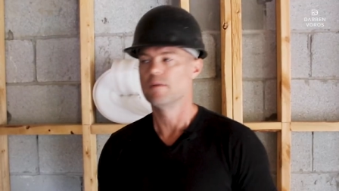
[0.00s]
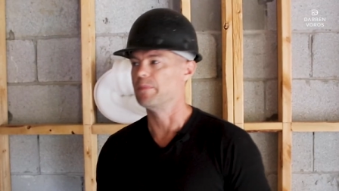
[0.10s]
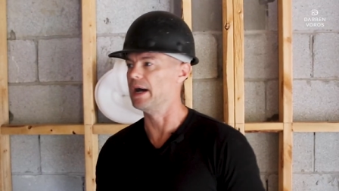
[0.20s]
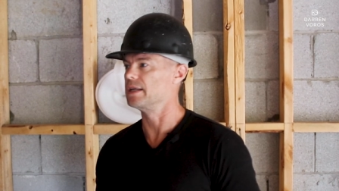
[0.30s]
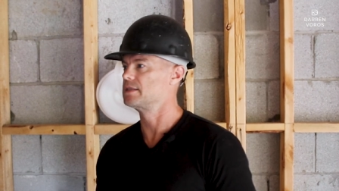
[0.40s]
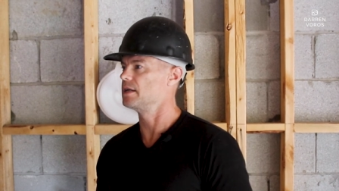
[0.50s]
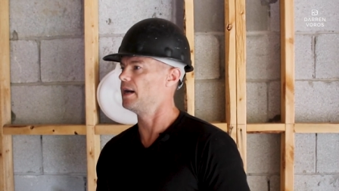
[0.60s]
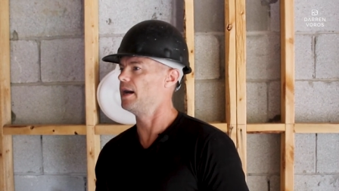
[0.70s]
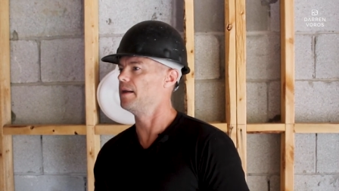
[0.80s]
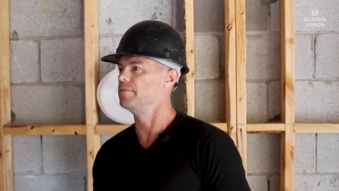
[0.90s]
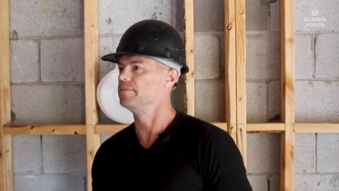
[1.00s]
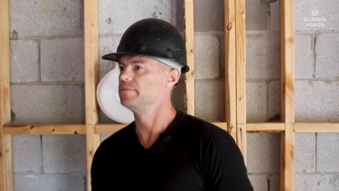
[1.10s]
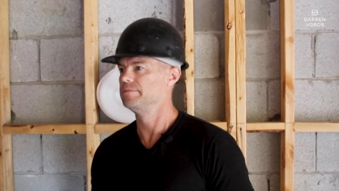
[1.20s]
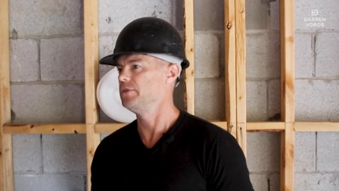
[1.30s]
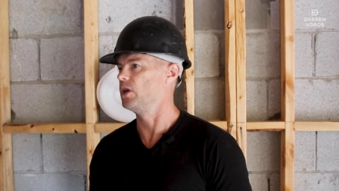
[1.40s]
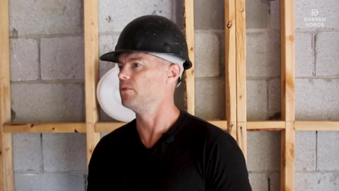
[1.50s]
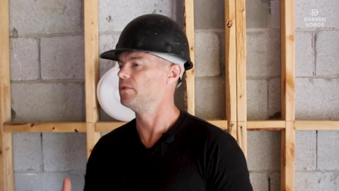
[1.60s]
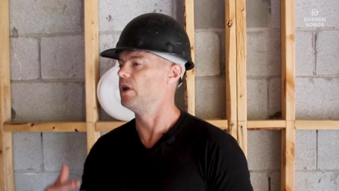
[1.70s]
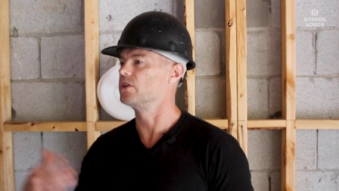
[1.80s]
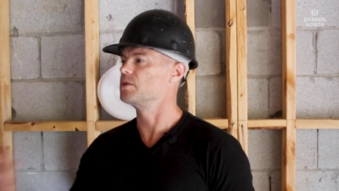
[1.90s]
But, um, you
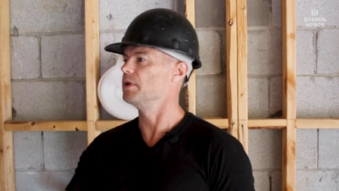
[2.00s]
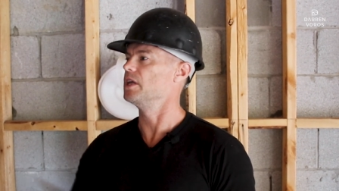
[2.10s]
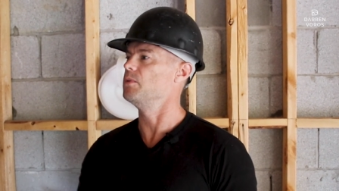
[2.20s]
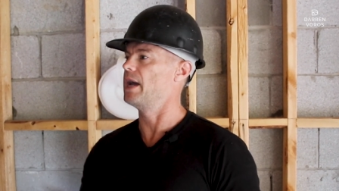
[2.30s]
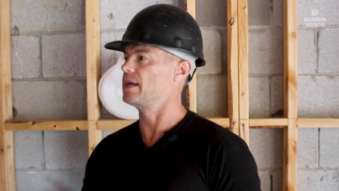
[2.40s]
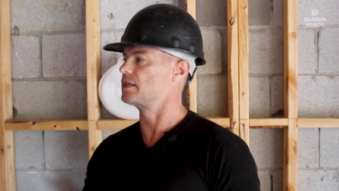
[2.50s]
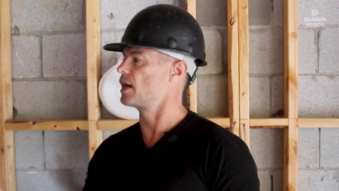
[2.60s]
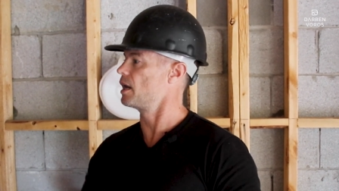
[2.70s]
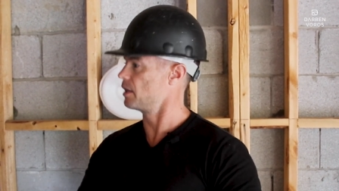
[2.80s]
know, ultimately we had to kind